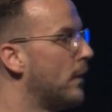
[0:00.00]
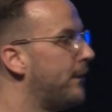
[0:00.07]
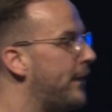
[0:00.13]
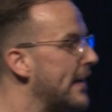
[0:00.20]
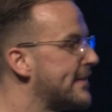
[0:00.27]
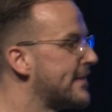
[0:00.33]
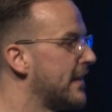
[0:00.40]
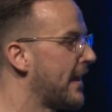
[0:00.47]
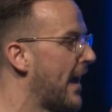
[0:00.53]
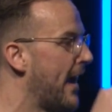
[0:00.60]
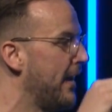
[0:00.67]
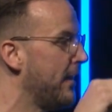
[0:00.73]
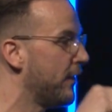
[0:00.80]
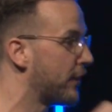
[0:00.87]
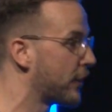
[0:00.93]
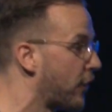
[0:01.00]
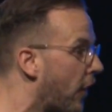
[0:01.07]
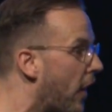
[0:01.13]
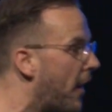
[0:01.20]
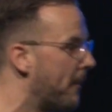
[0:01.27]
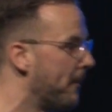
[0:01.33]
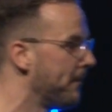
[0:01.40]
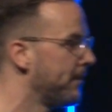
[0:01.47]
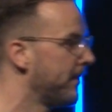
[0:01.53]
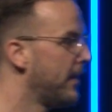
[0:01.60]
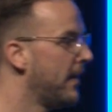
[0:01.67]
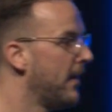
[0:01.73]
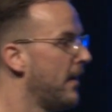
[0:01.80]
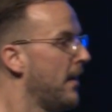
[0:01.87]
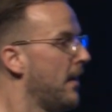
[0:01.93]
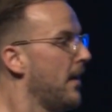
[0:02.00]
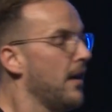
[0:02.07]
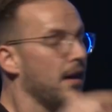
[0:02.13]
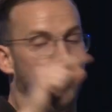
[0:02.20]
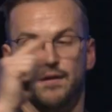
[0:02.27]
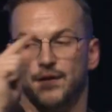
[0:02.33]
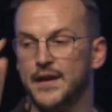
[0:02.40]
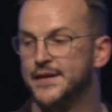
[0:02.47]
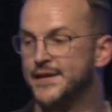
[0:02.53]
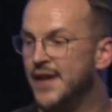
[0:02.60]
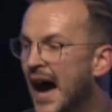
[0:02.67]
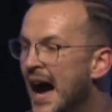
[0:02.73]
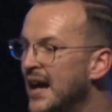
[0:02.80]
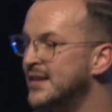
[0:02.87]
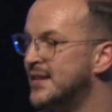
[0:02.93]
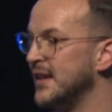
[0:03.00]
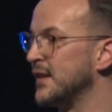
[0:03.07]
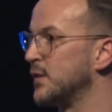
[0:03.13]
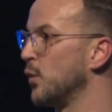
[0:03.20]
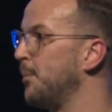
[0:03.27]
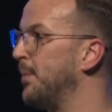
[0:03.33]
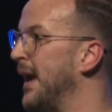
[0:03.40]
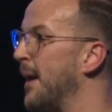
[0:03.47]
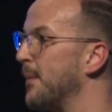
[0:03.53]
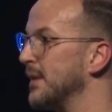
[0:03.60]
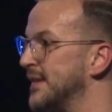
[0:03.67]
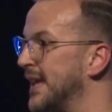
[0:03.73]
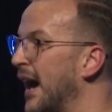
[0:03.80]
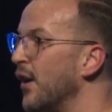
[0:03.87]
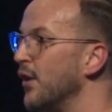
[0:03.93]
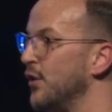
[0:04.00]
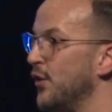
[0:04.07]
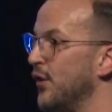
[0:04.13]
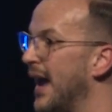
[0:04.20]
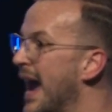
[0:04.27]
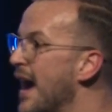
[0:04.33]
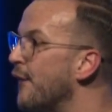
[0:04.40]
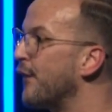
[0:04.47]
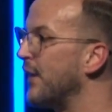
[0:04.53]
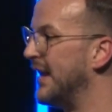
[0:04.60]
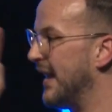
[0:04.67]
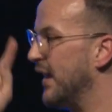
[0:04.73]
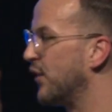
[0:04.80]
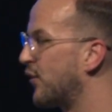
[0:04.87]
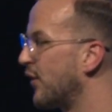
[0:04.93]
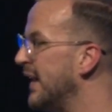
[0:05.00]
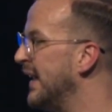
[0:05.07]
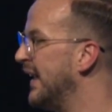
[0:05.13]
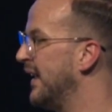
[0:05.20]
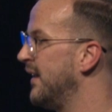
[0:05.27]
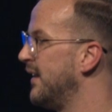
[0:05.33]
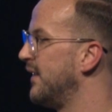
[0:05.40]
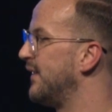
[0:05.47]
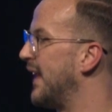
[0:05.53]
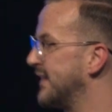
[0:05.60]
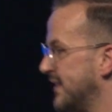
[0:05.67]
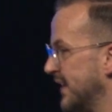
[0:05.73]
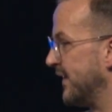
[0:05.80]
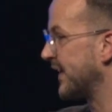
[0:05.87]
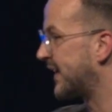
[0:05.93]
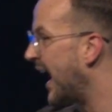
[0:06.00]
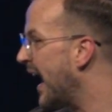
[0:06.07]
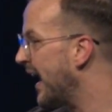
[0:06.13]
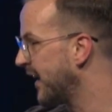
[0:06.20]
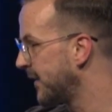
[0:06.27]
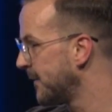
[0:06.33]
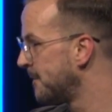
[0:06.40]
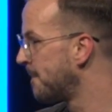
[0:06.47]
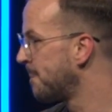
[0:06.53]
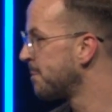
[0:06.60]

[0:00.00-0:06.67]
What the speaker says: to investigate the crumb, the scientist would be able to tell you every ingredient that's in the cake.